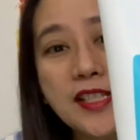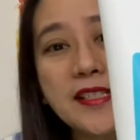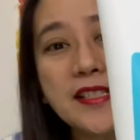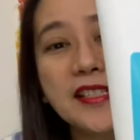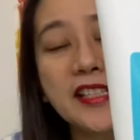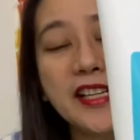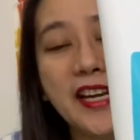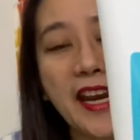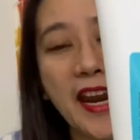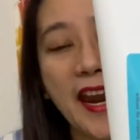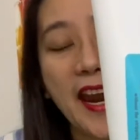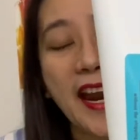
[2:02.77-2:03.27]

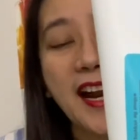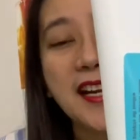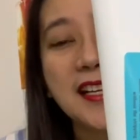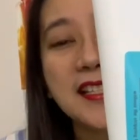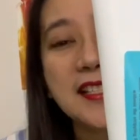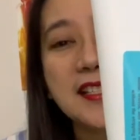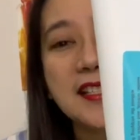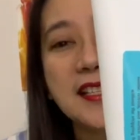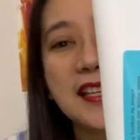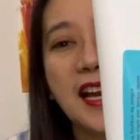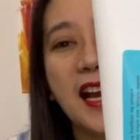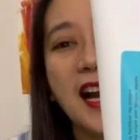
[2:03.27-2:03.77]

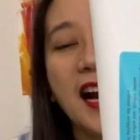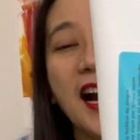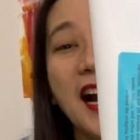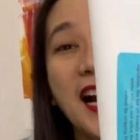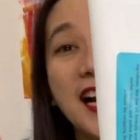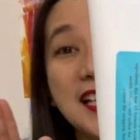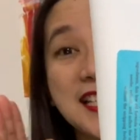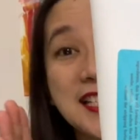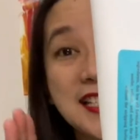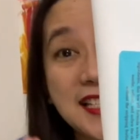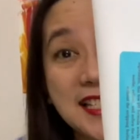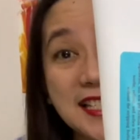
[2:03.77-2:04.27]
RX
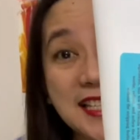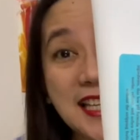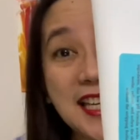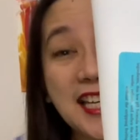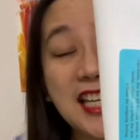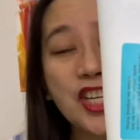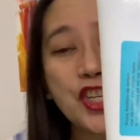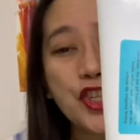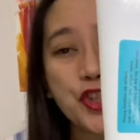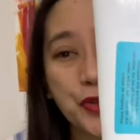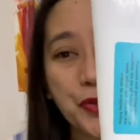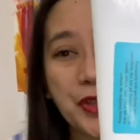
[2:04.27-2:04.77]
has tea
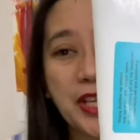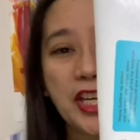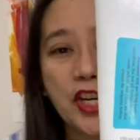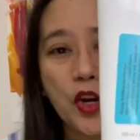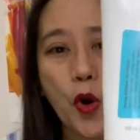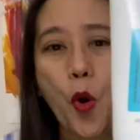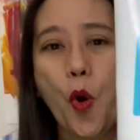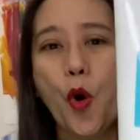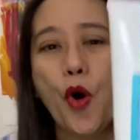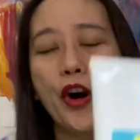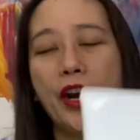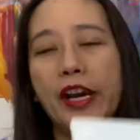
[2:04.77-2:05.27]
tree
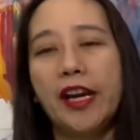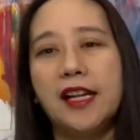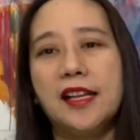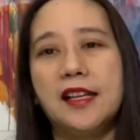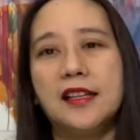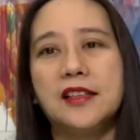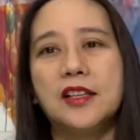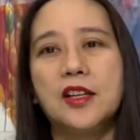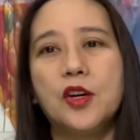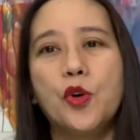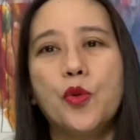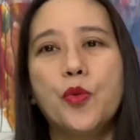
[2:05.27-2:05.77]
oil
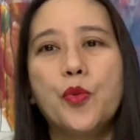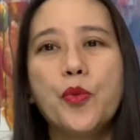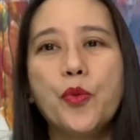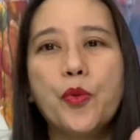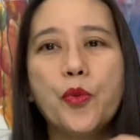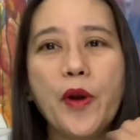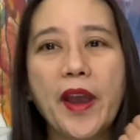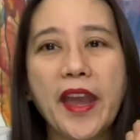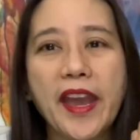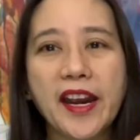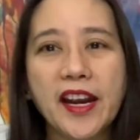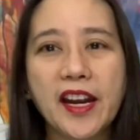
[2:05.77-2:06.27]

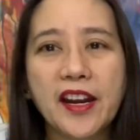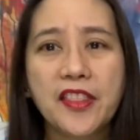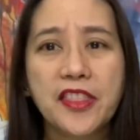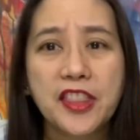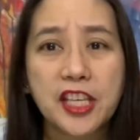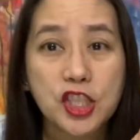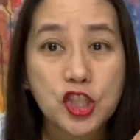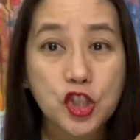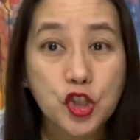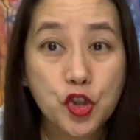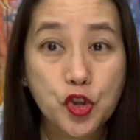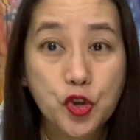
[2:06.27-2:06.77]
where the
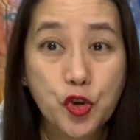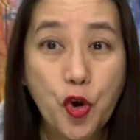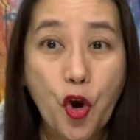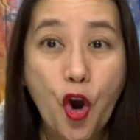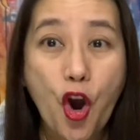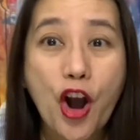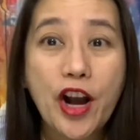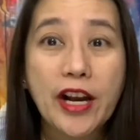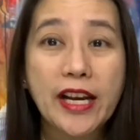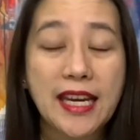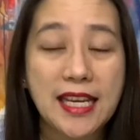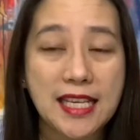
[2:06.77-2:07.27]

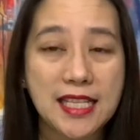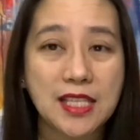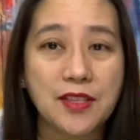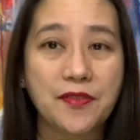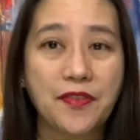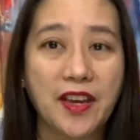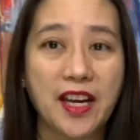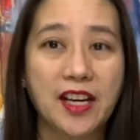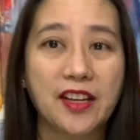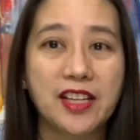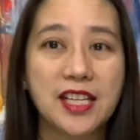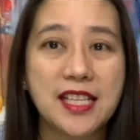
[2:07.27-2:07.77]
strong is
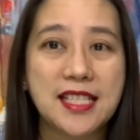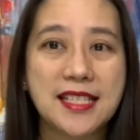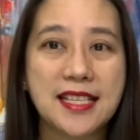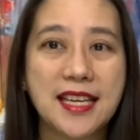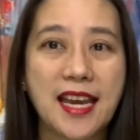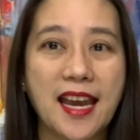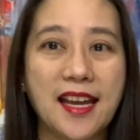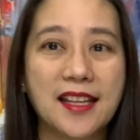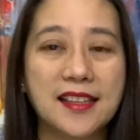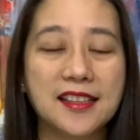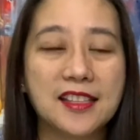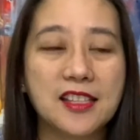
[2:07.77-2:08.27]
very
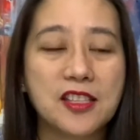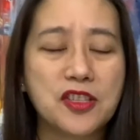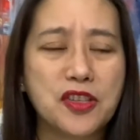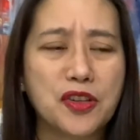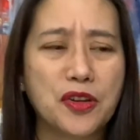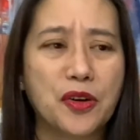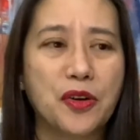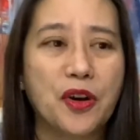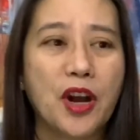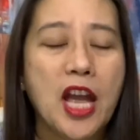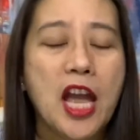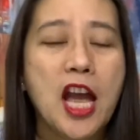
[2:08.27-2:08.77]
scent.
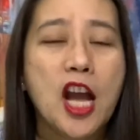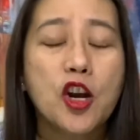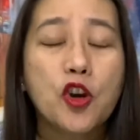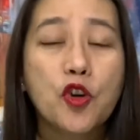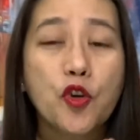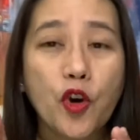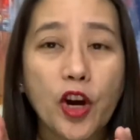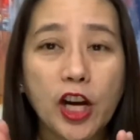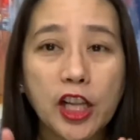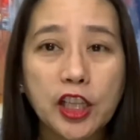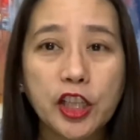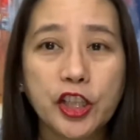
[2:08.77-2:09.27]
So, kung
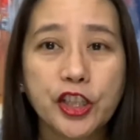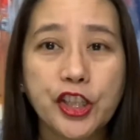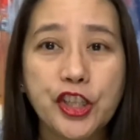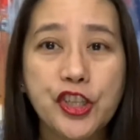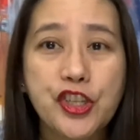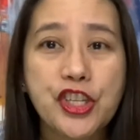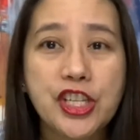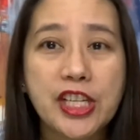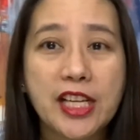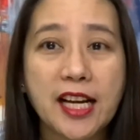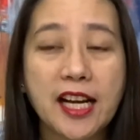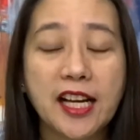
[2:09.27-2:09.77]

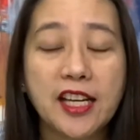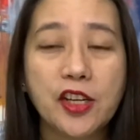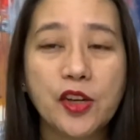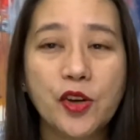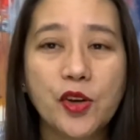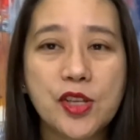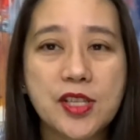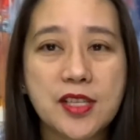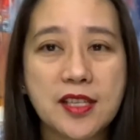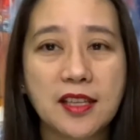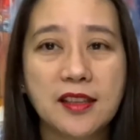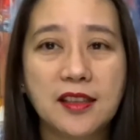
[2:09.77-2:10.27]
allergic kayo
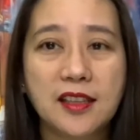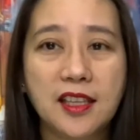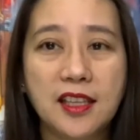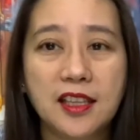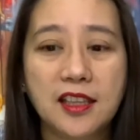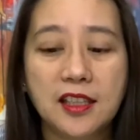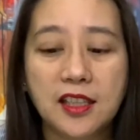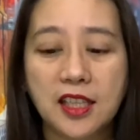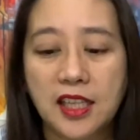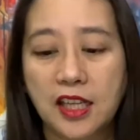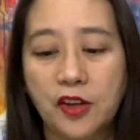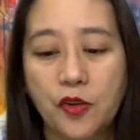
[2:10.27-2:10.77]
sa tea
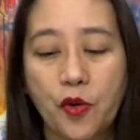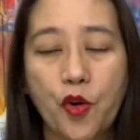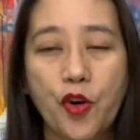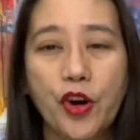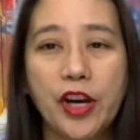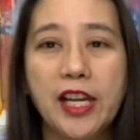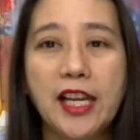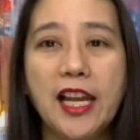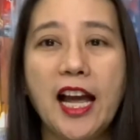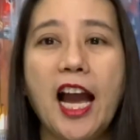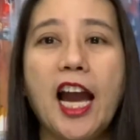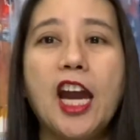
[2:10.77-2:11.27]
tree
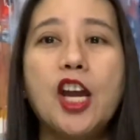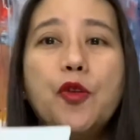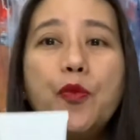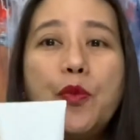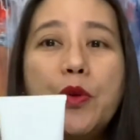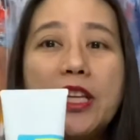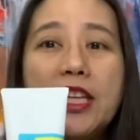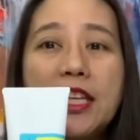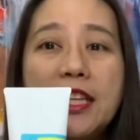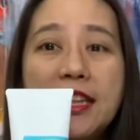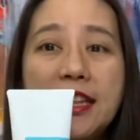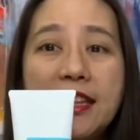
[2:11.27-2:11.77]
oil, I
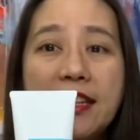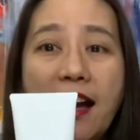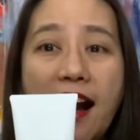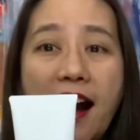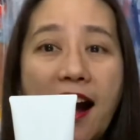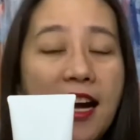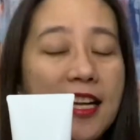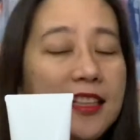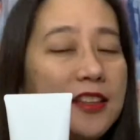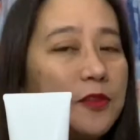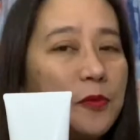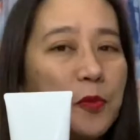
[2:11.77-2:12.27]
will
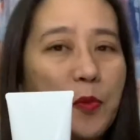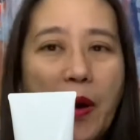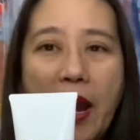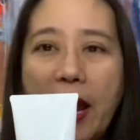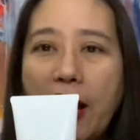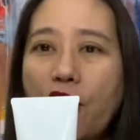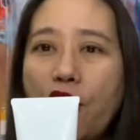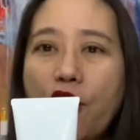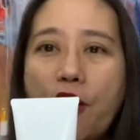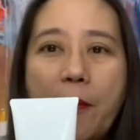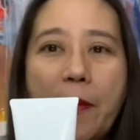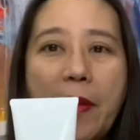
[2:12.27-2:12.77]
not
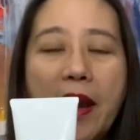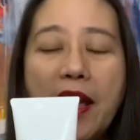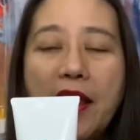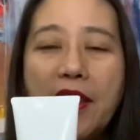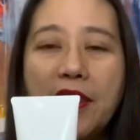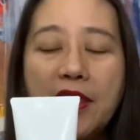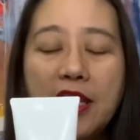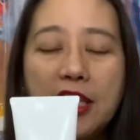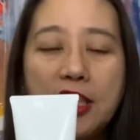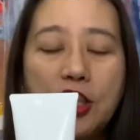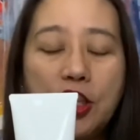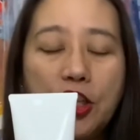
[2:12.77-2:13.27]
recommend
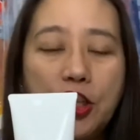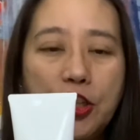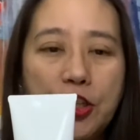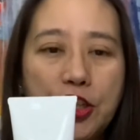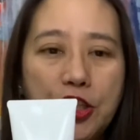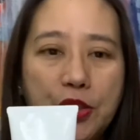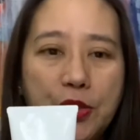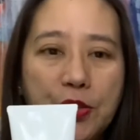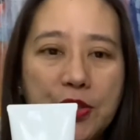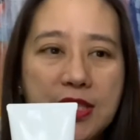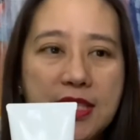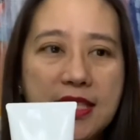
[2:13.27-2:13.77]
that you
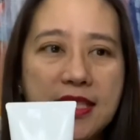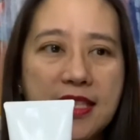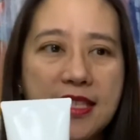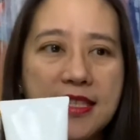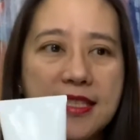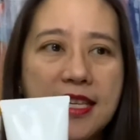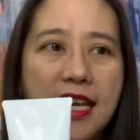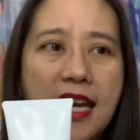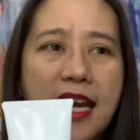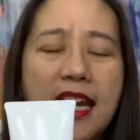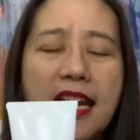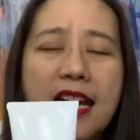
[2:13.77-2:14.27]
use this.
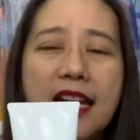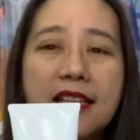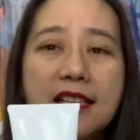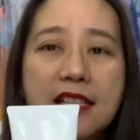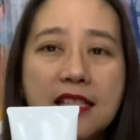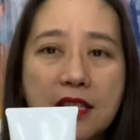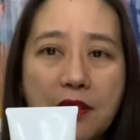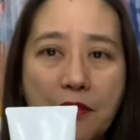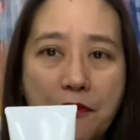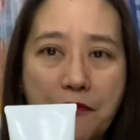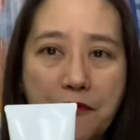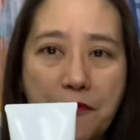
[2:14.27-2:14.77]
It
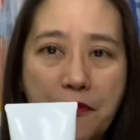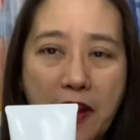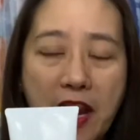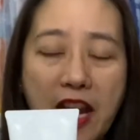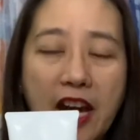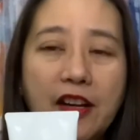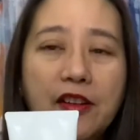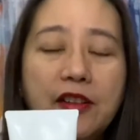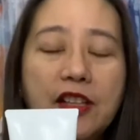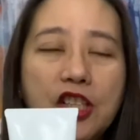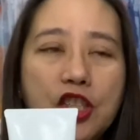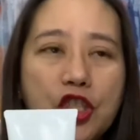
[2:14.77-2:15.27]
is a
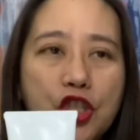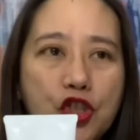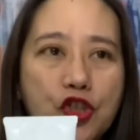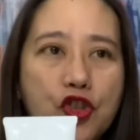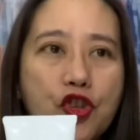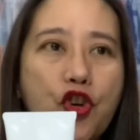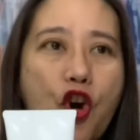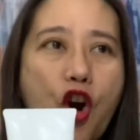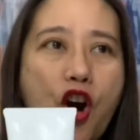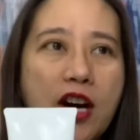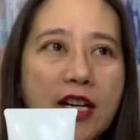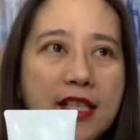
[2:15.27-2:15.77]
very
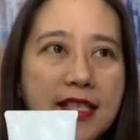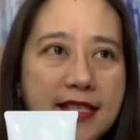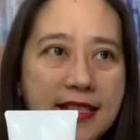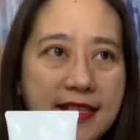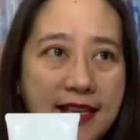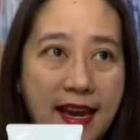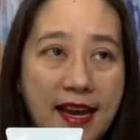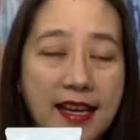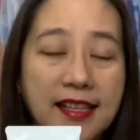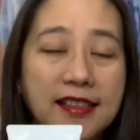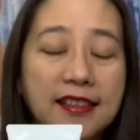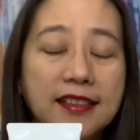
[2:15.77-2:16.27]
strong
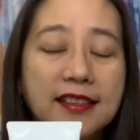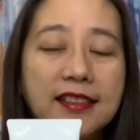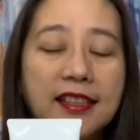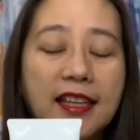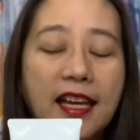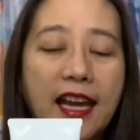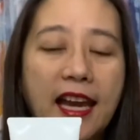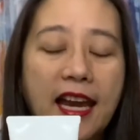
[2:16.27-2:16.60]
scent.